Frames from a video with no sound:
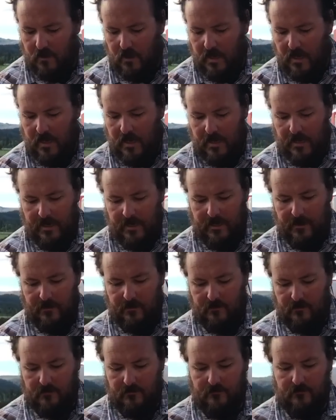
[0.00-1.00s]

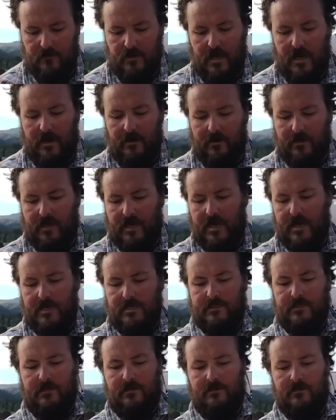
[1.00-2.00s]
and how to
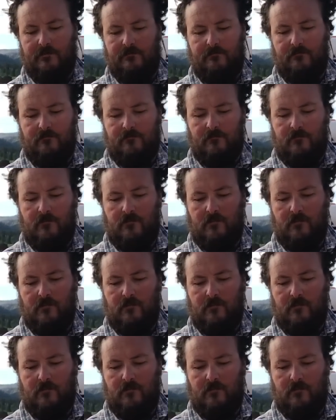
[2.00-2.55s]
case them,